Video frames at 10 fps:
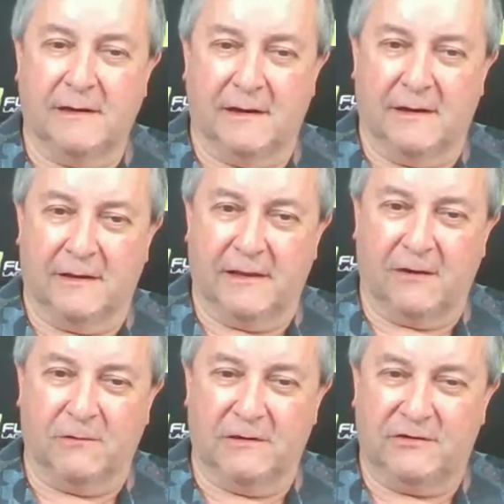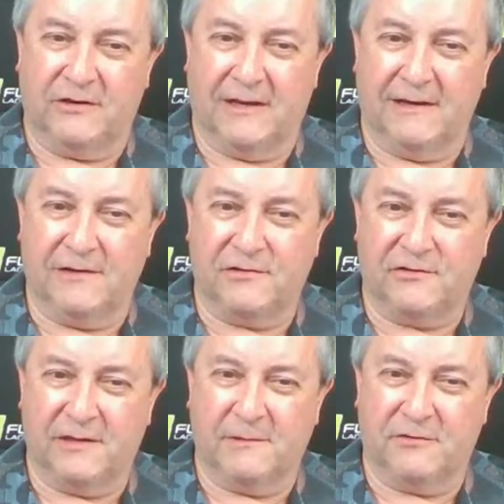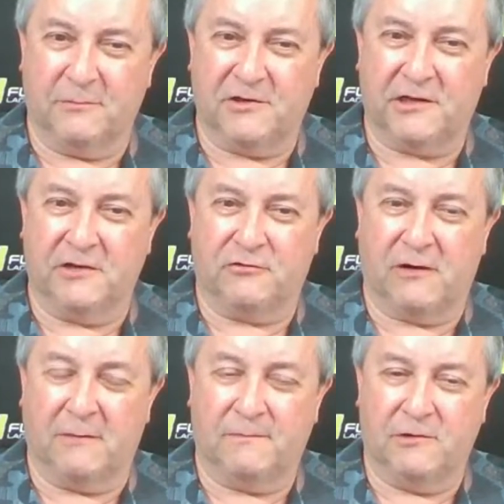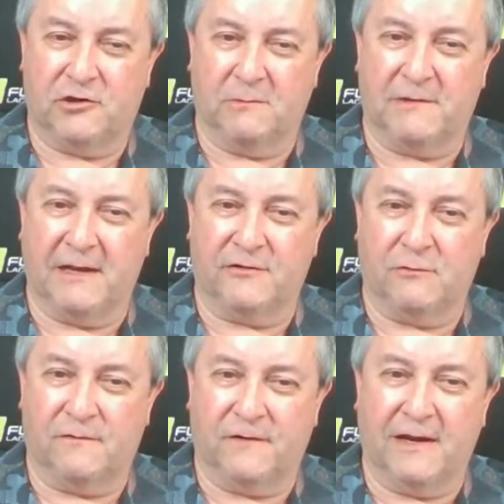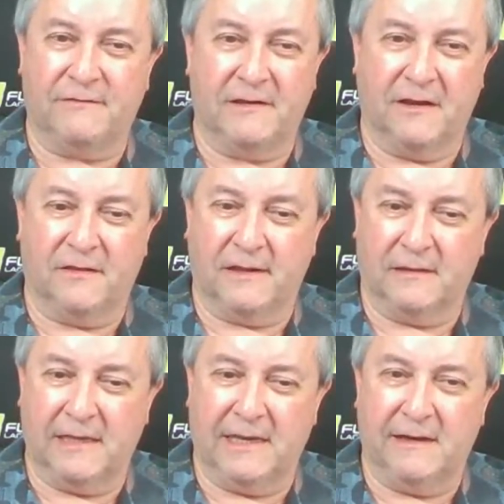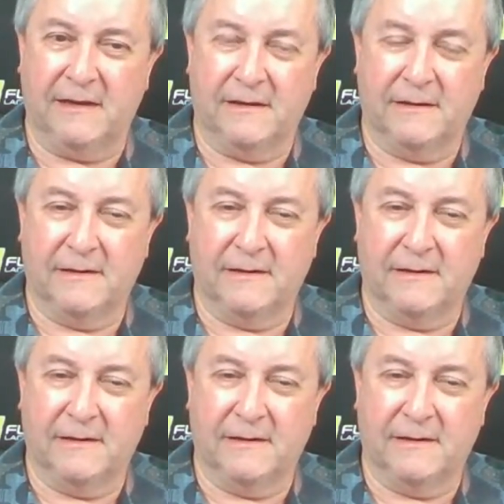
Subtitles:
That was interesting because Michigan jumped out to a 5-0 lead.